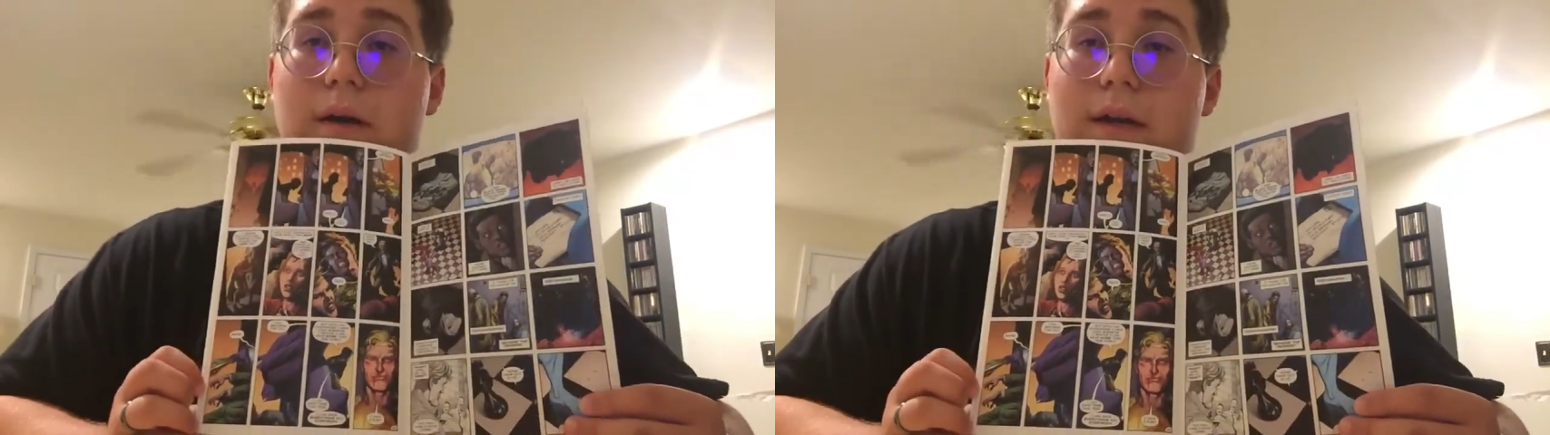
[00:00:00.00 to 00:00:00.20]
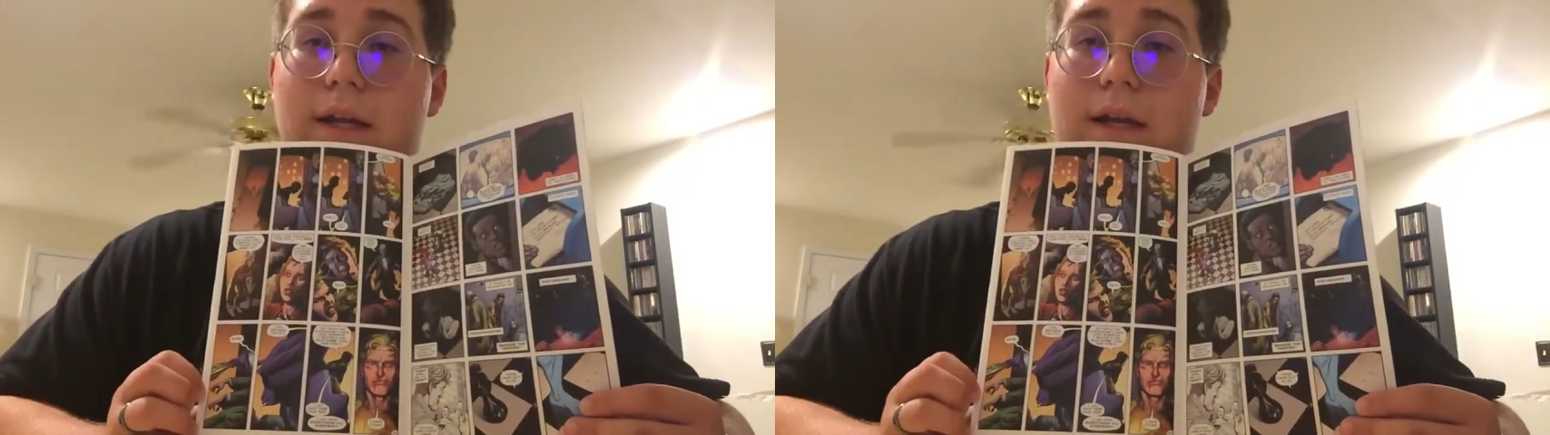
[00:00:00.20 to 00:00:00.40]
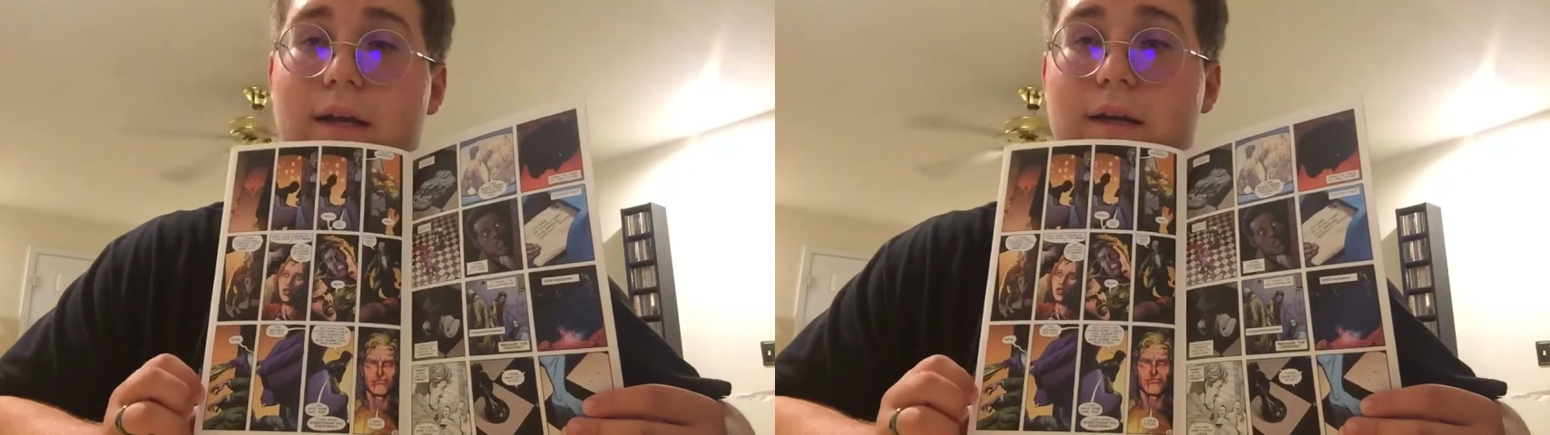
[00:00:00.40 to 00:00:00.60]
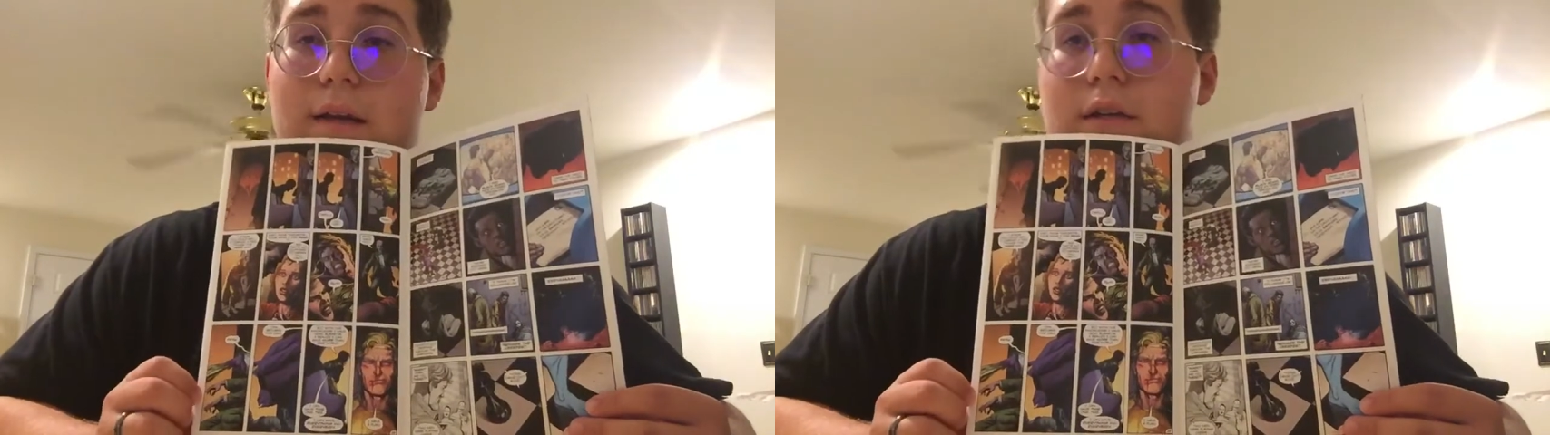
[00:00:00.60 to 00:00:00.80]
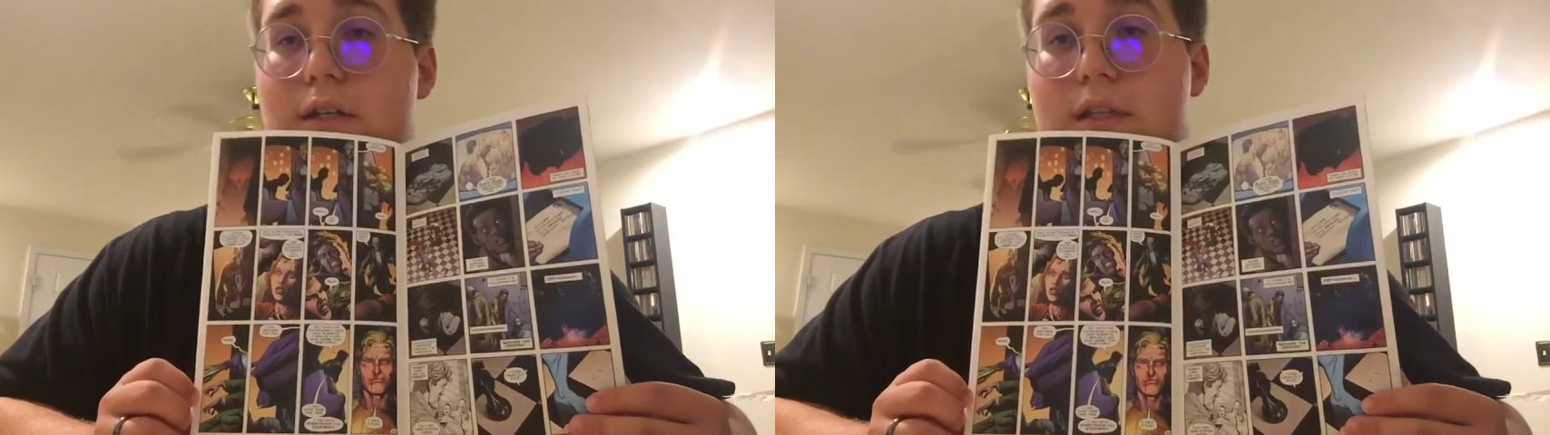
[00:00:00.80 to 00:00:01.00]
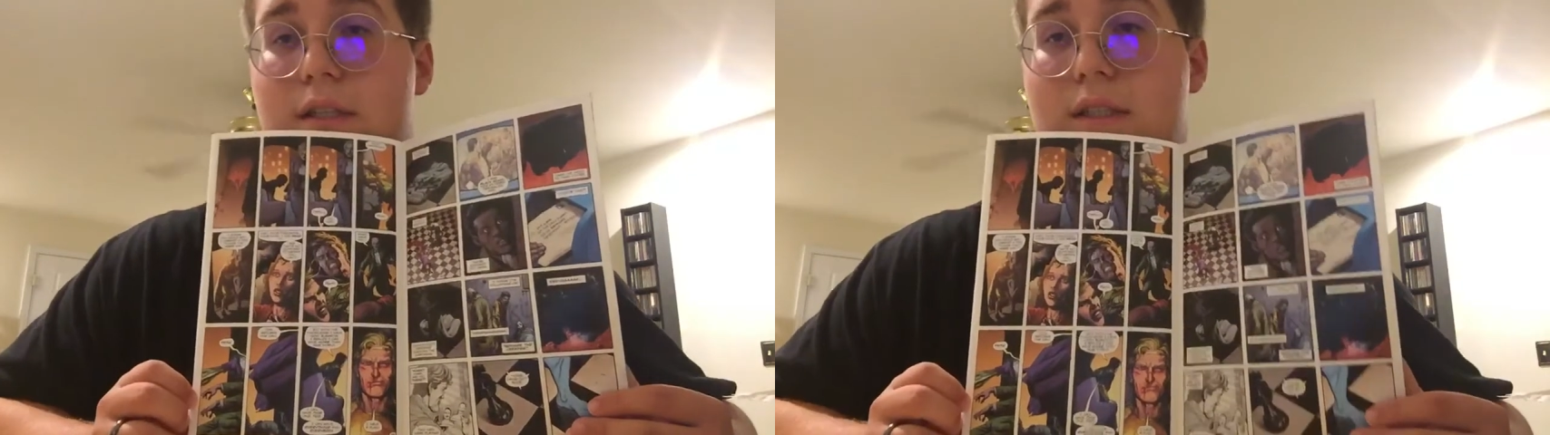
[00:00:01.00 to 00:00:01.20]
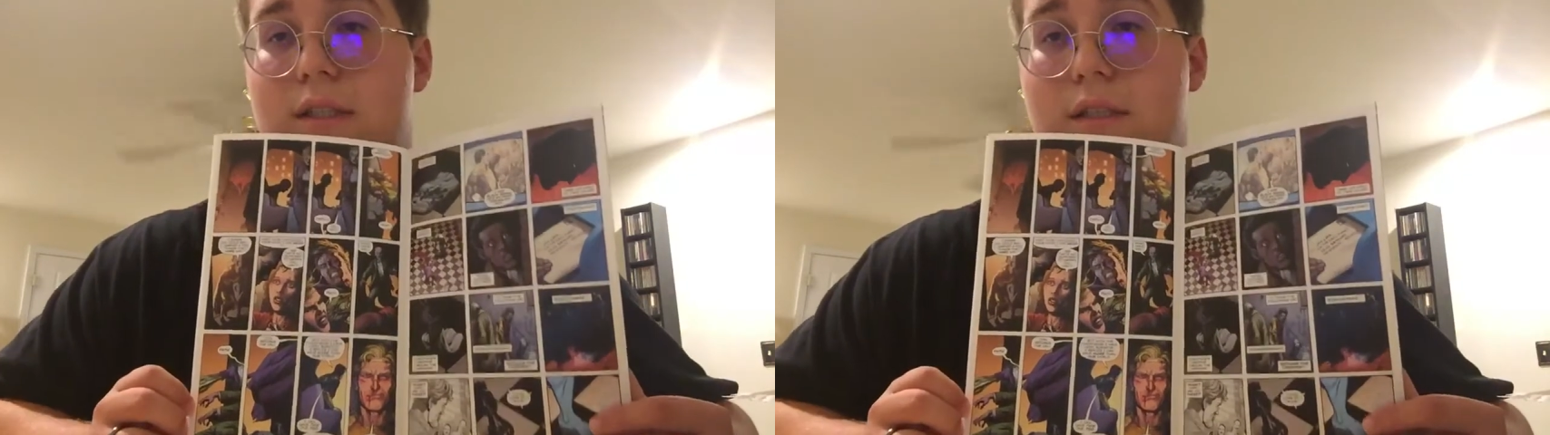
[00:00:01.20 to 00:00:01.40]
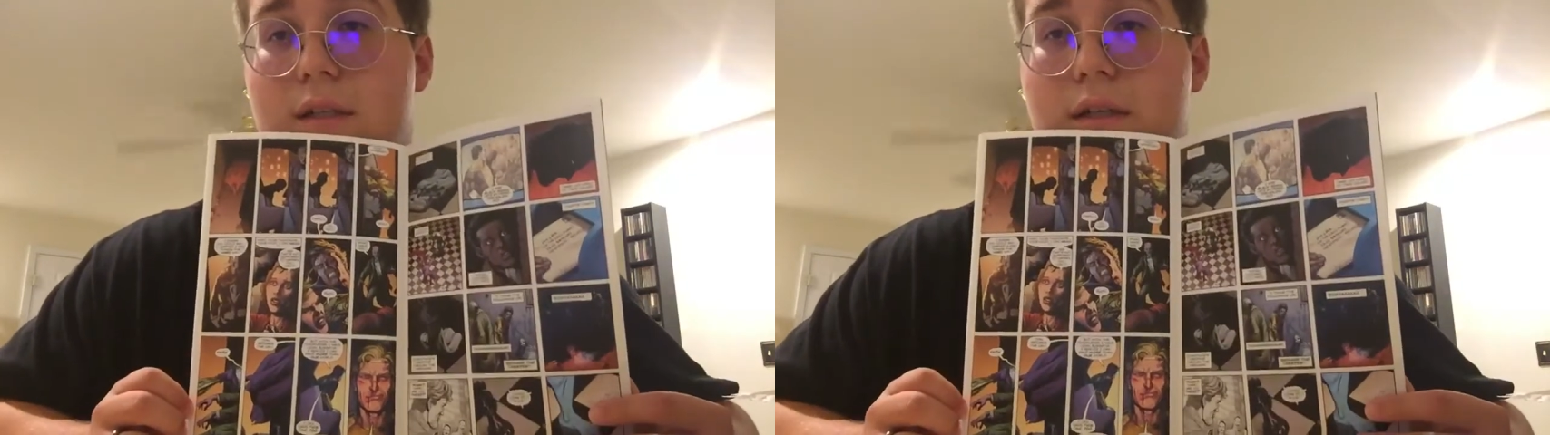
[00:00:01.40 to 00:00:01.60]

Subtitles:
he kind of just